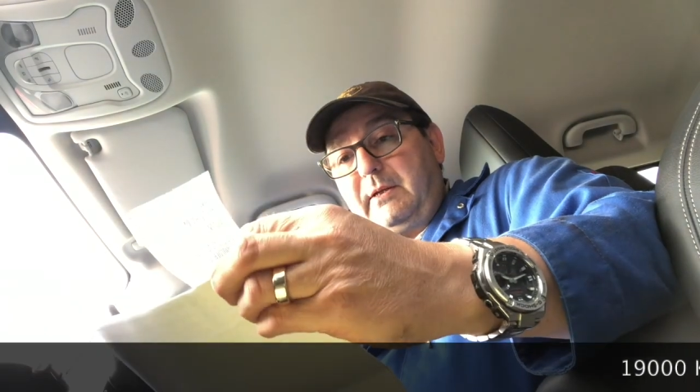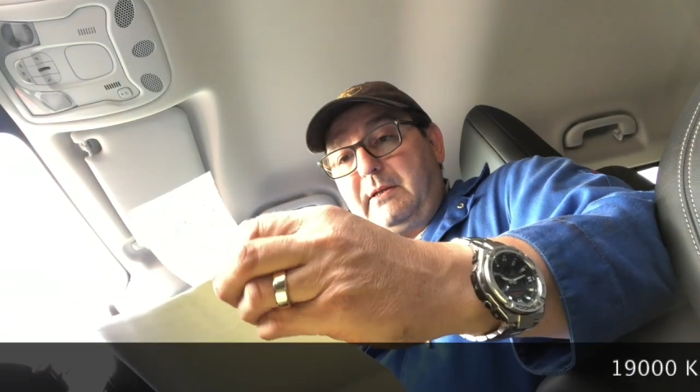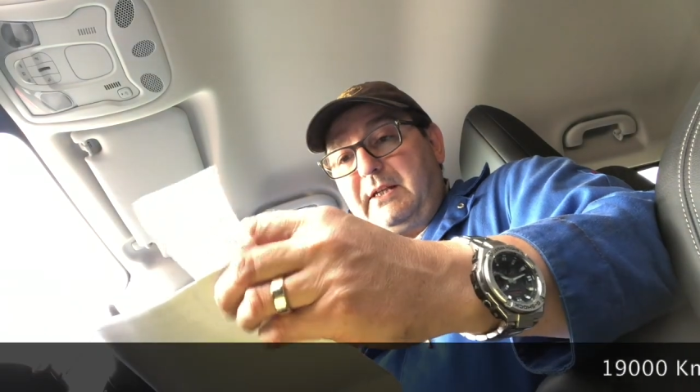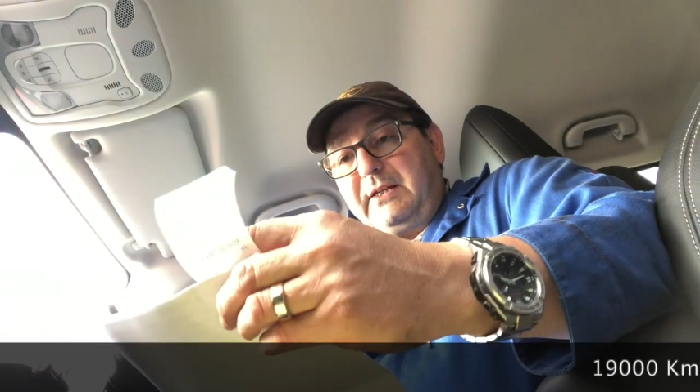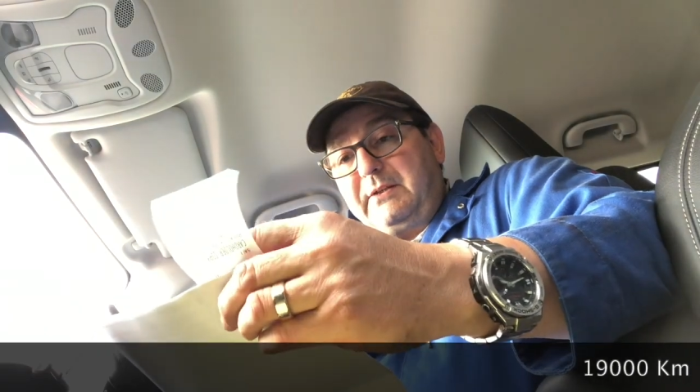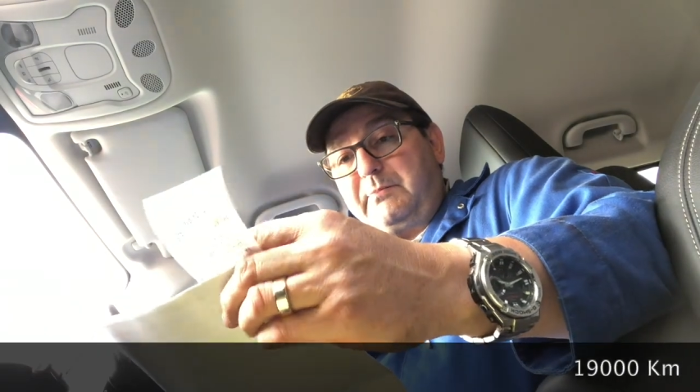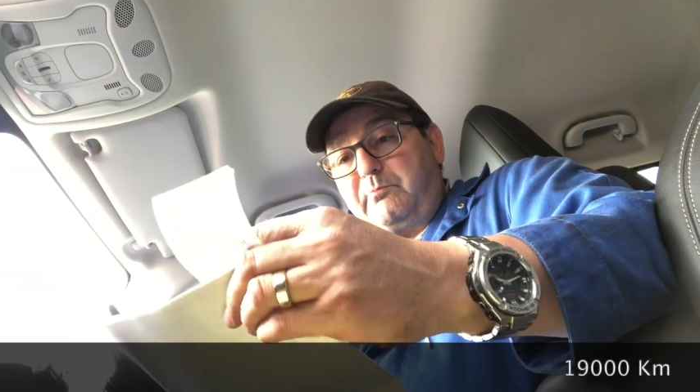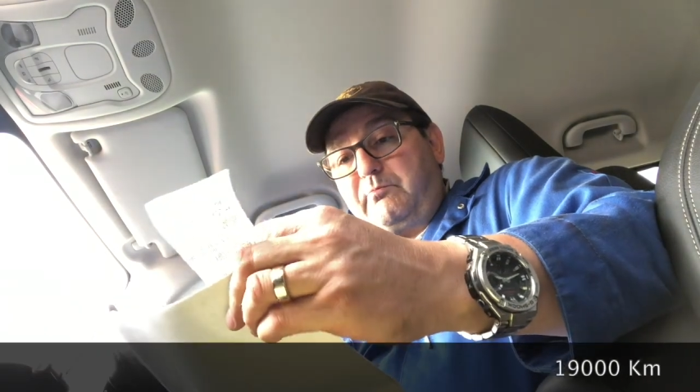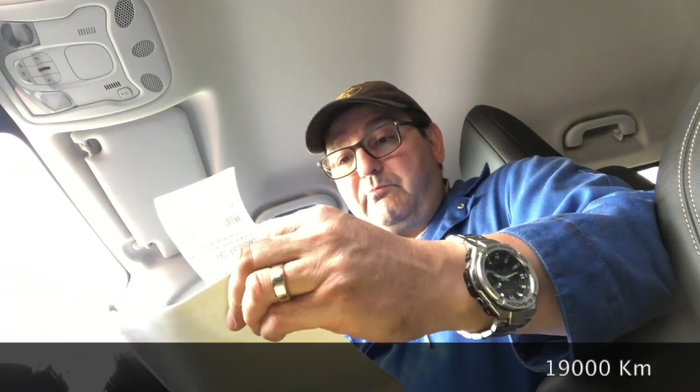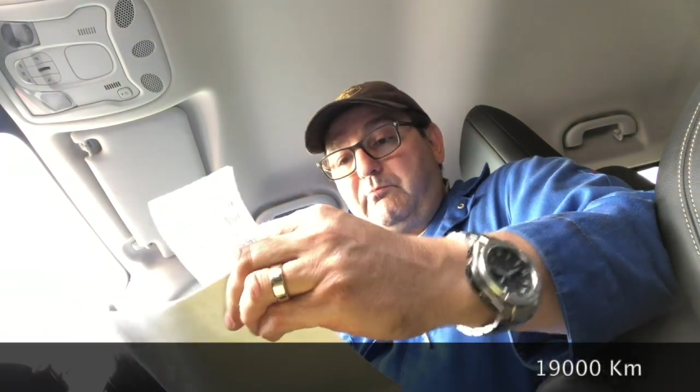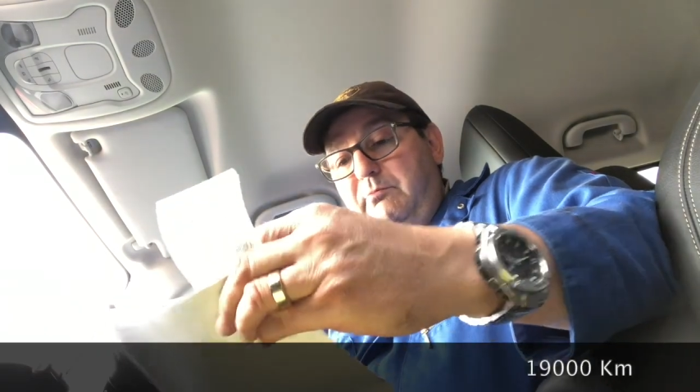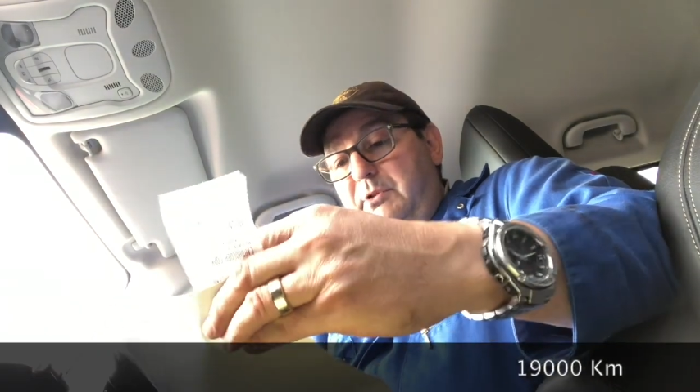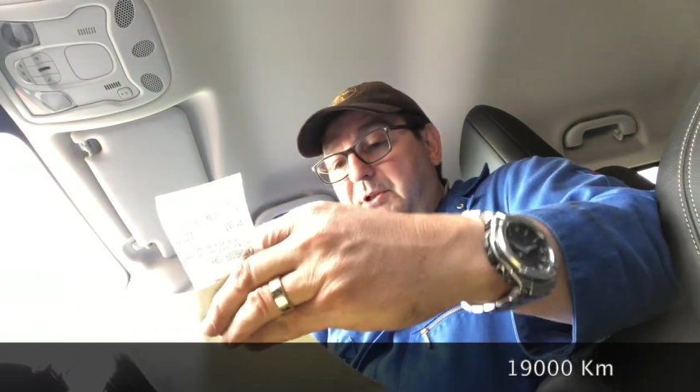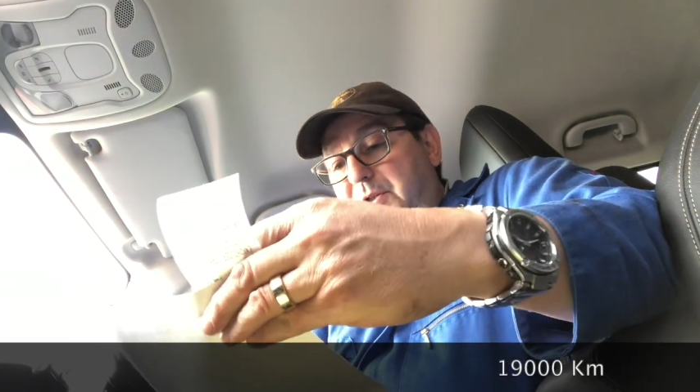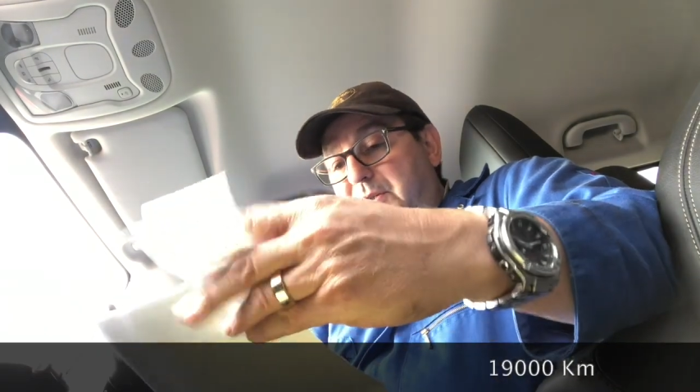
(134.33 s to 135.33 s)
is
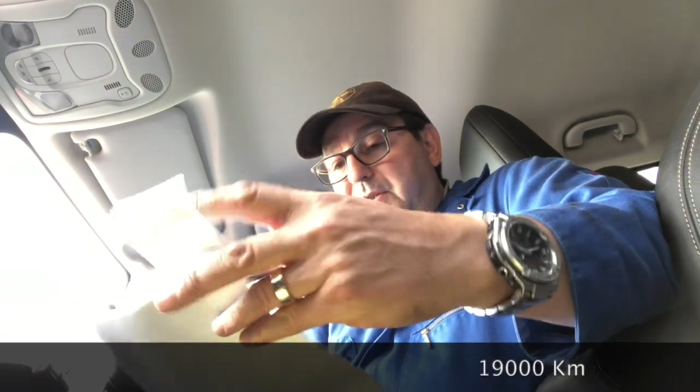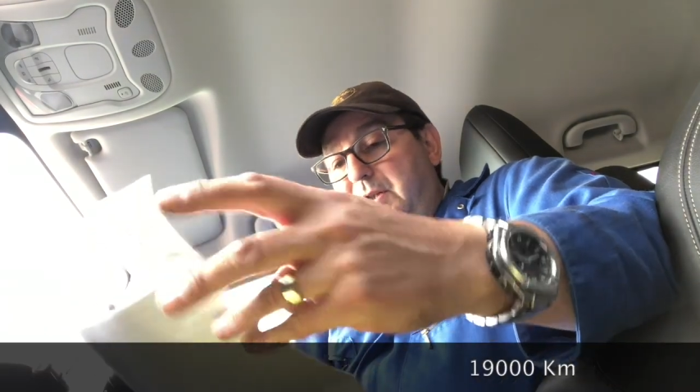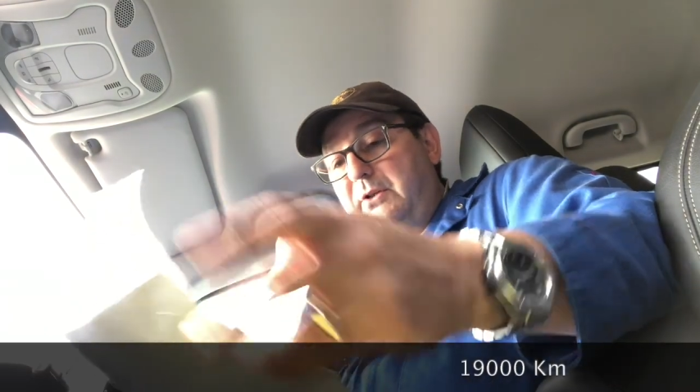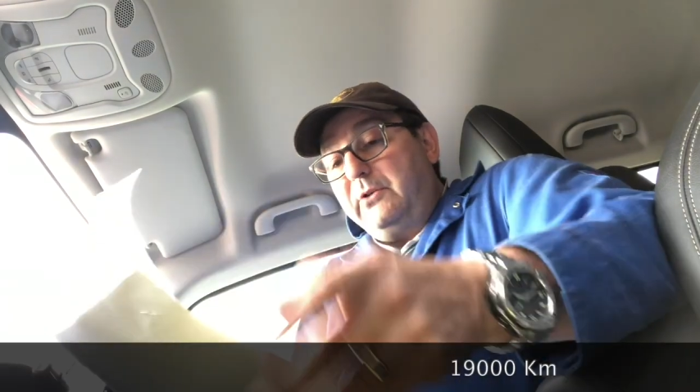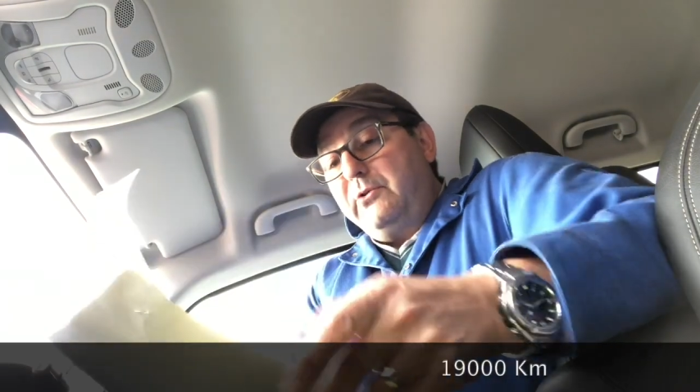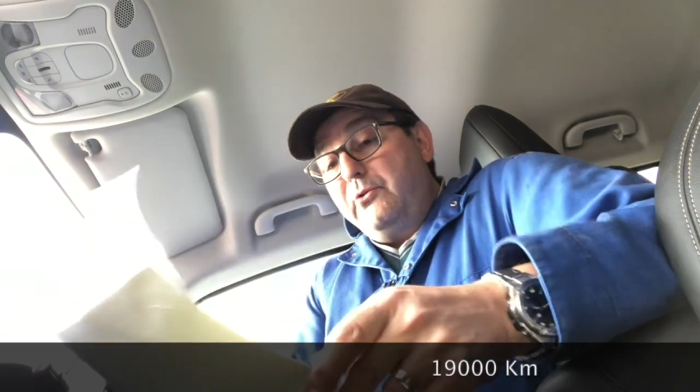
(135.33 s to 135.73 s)
considered